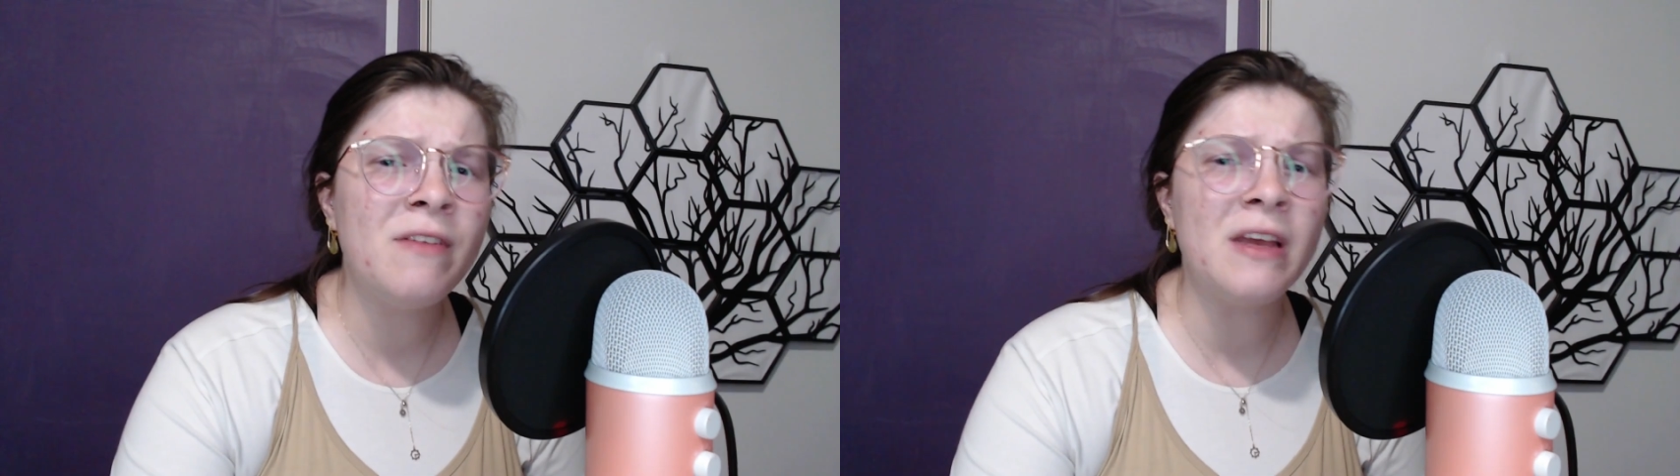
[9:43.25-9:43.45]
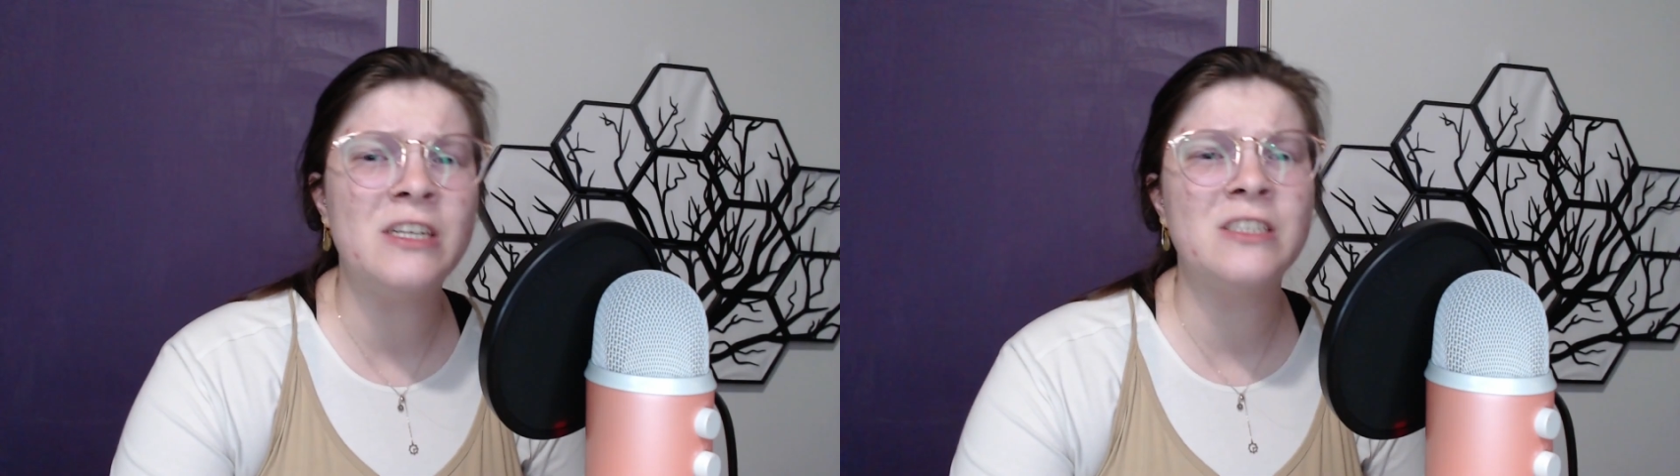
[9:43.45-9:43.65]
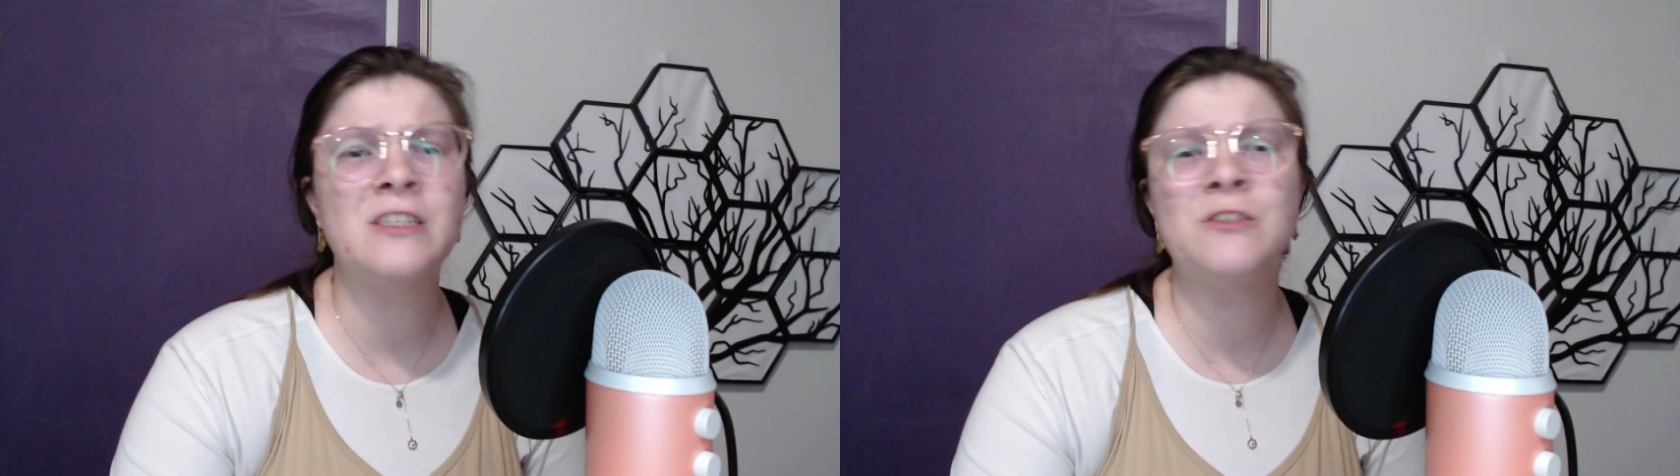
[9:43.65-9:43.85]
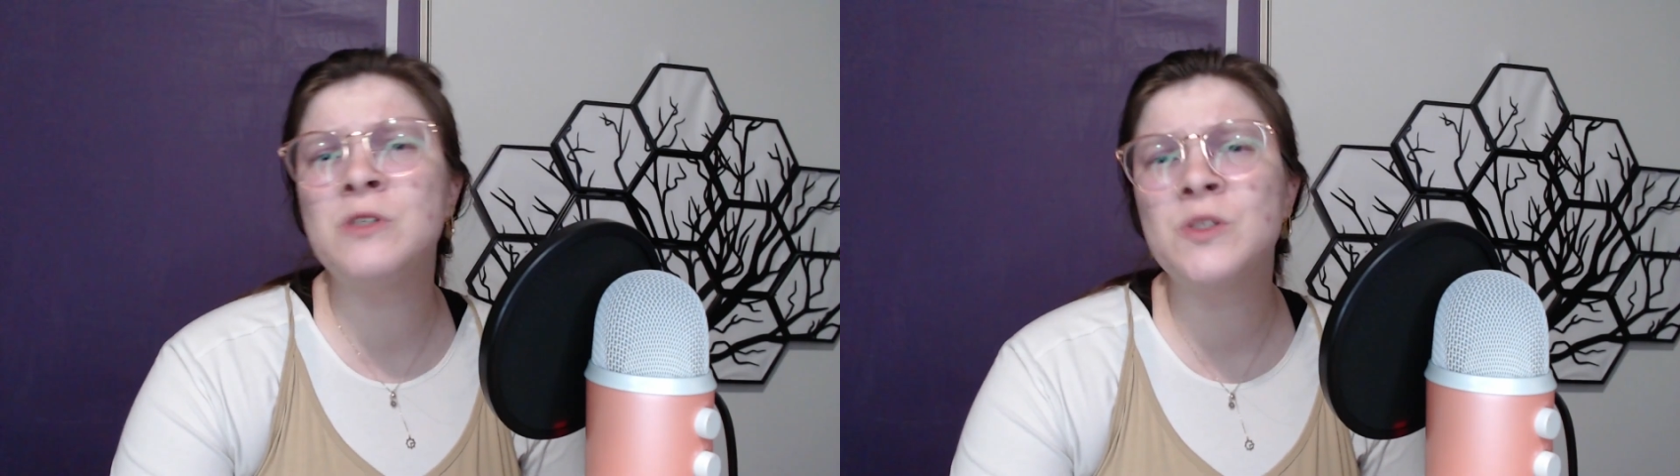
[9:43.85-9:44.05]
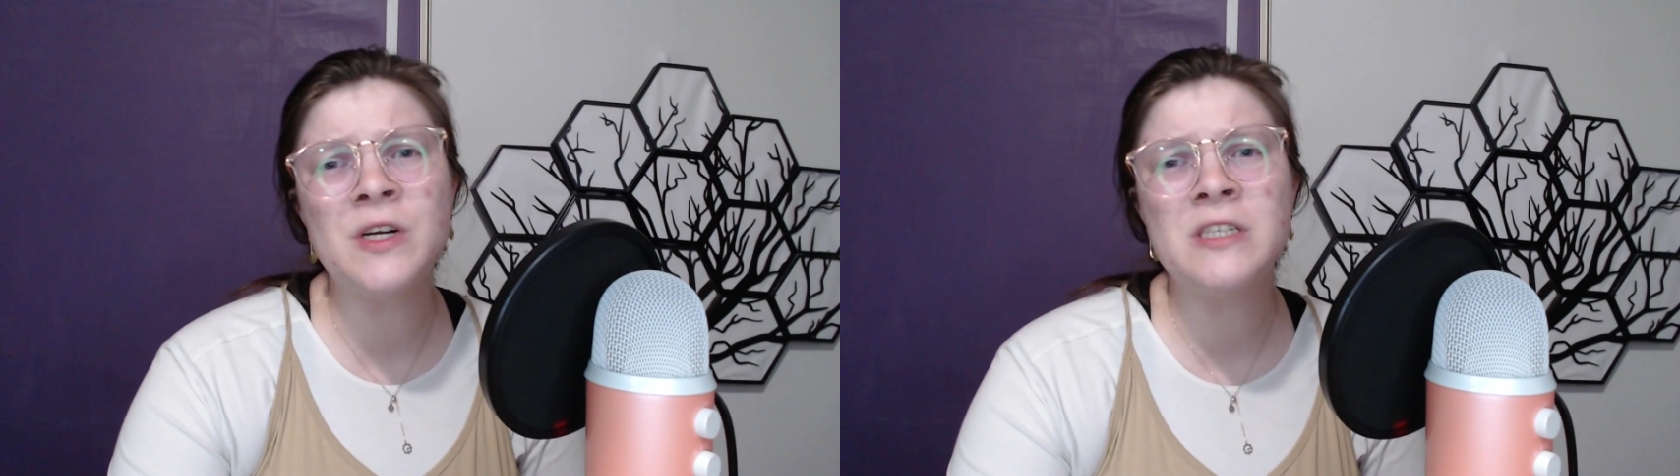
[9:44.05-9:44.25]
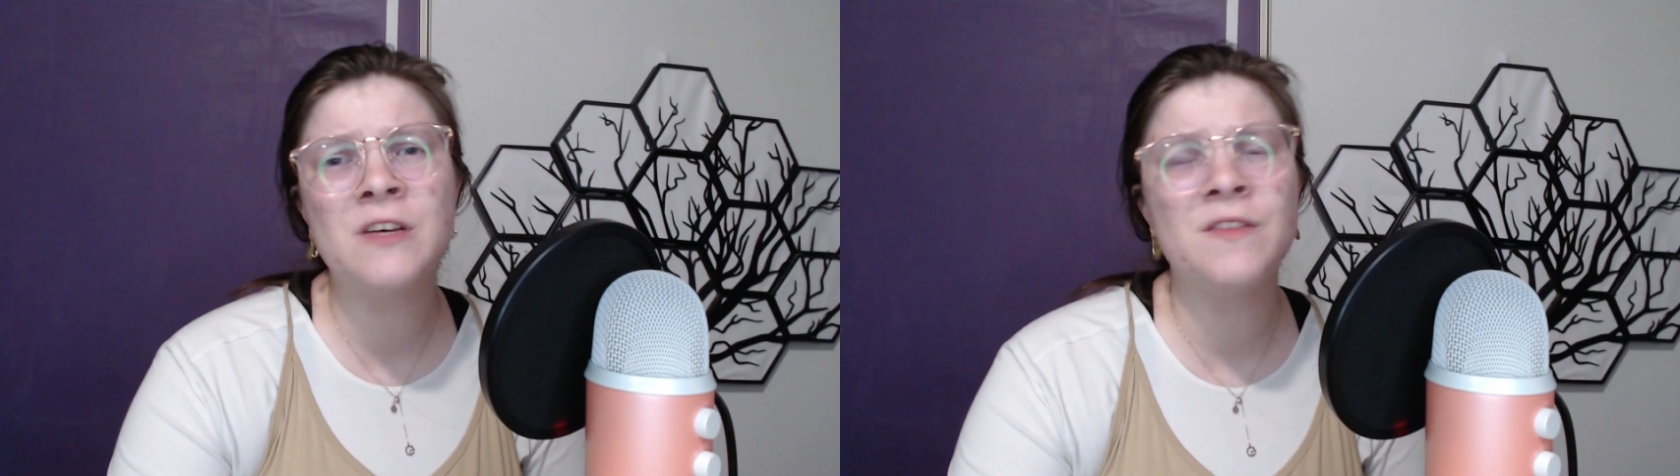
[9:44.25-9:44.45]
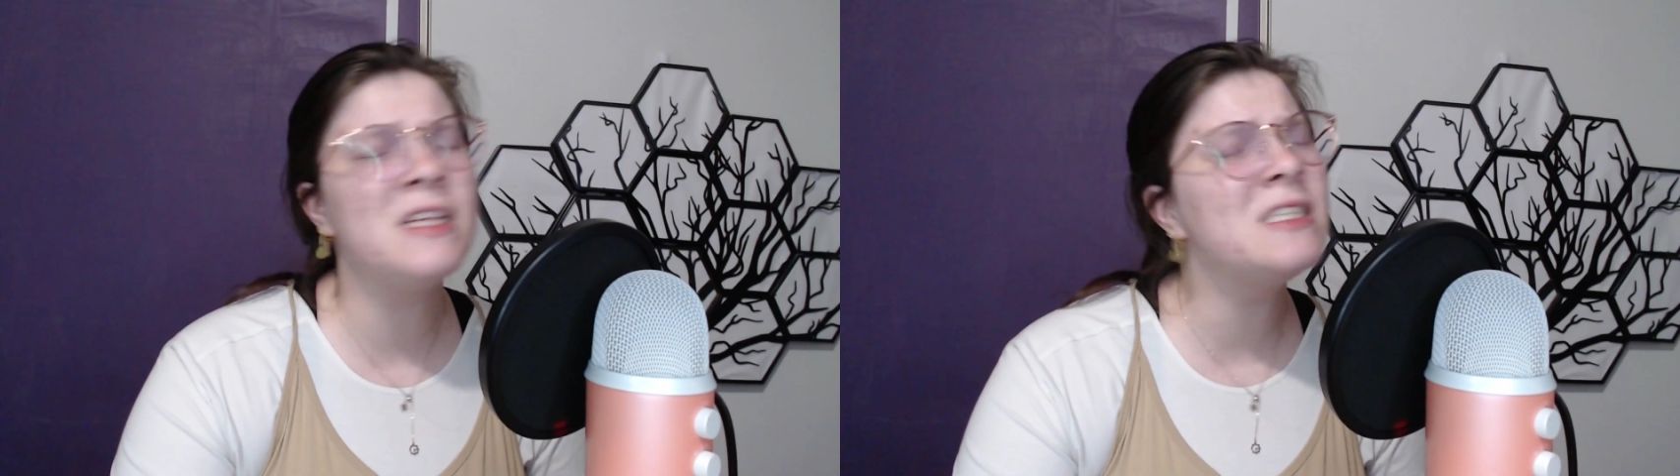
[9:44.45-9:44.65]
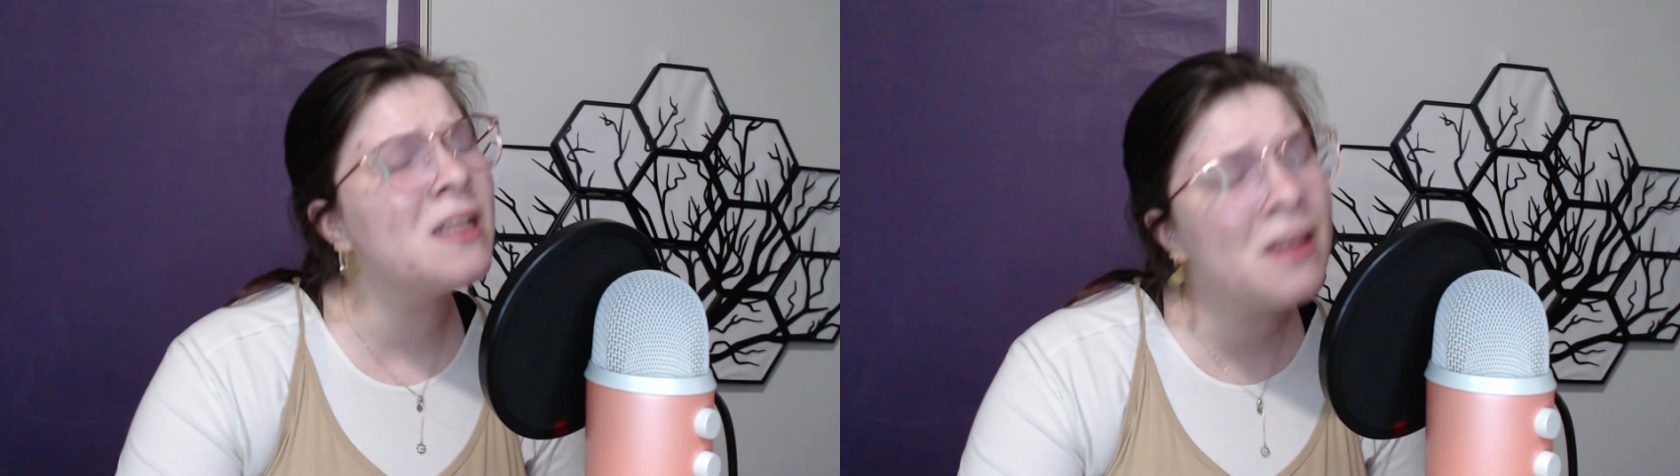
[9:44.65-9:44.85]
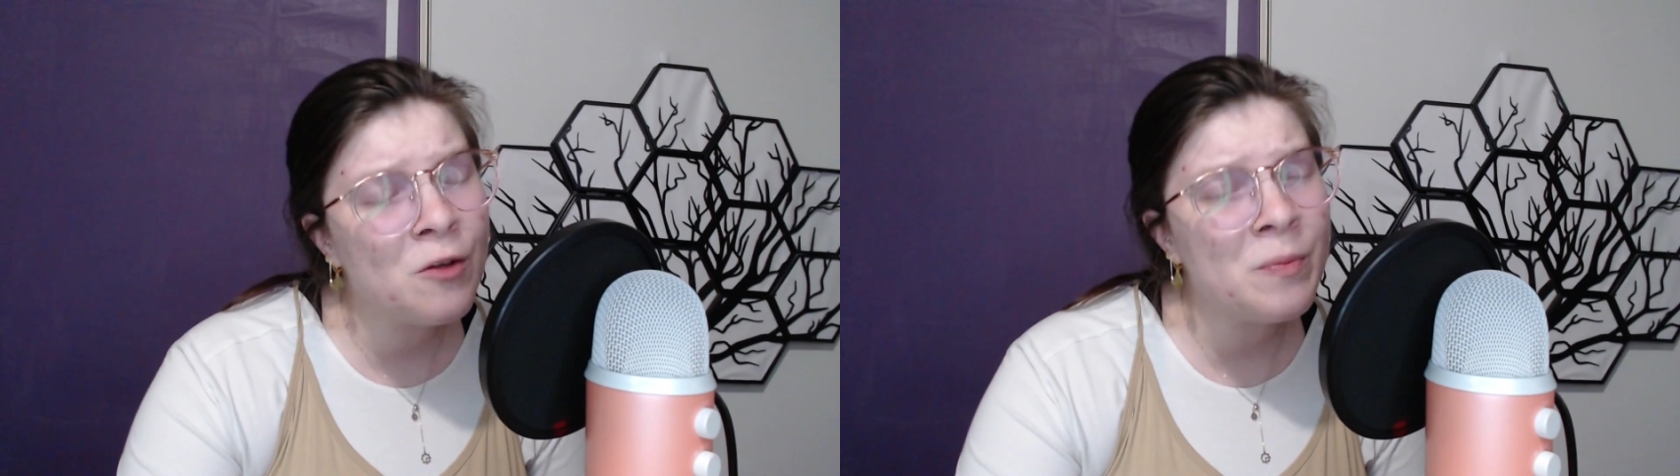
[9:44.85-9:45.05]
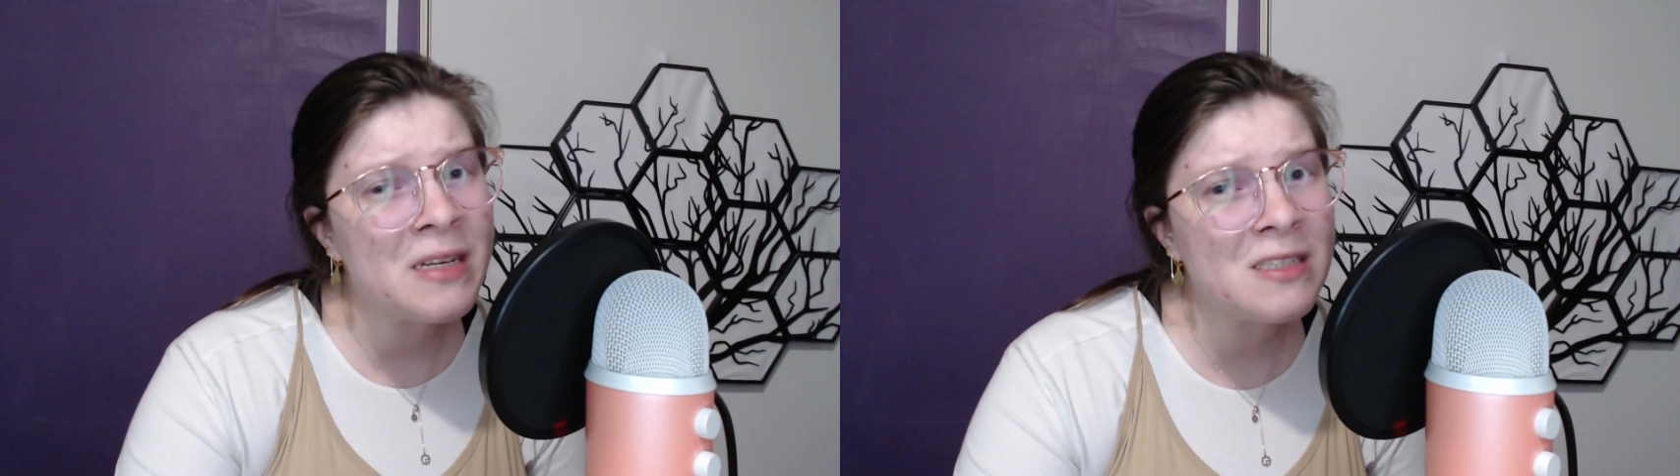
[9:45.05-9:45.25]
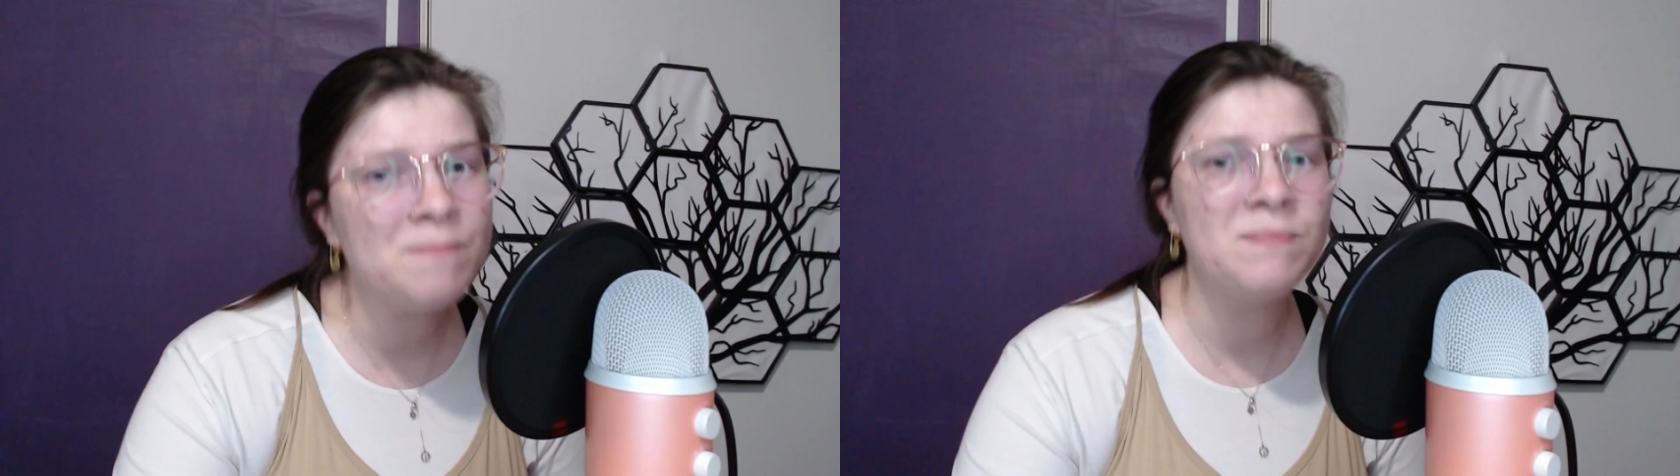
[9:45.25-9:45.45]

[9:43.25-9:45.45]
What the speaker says: and just get to enjoy yourself at least a little bit,